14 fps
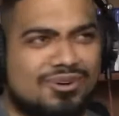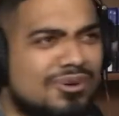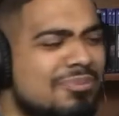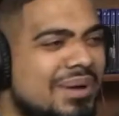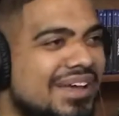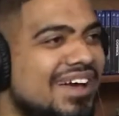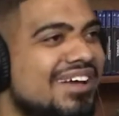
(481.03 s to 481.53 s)
oh
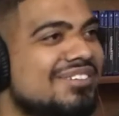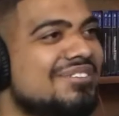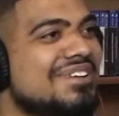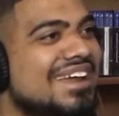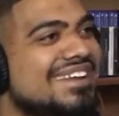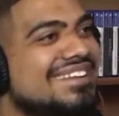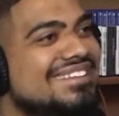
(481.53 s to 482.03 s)
my God,
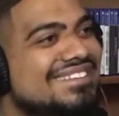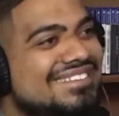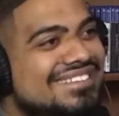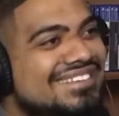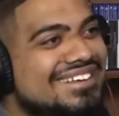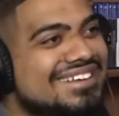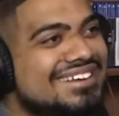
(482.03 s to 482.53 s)
dude, I
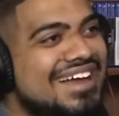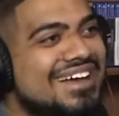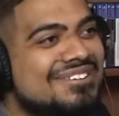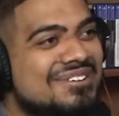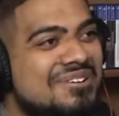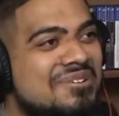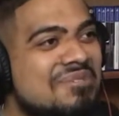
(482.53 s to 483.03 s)
did not
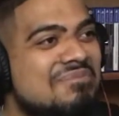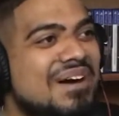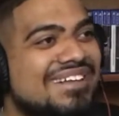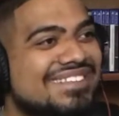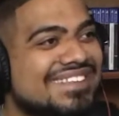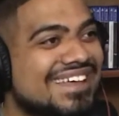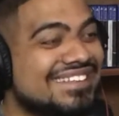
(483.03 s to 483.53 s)
know
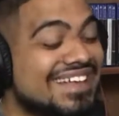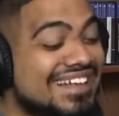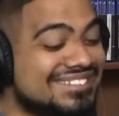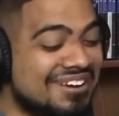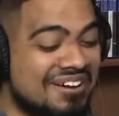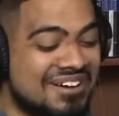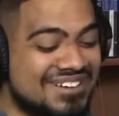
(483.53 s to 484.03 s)
about that.
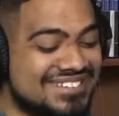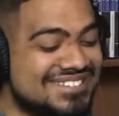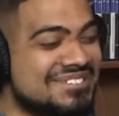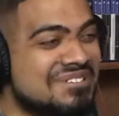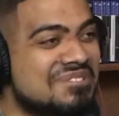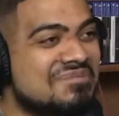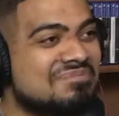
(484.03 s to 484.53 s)
That's
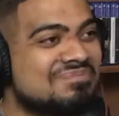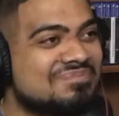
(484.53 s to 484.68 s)
awesome. Yeah.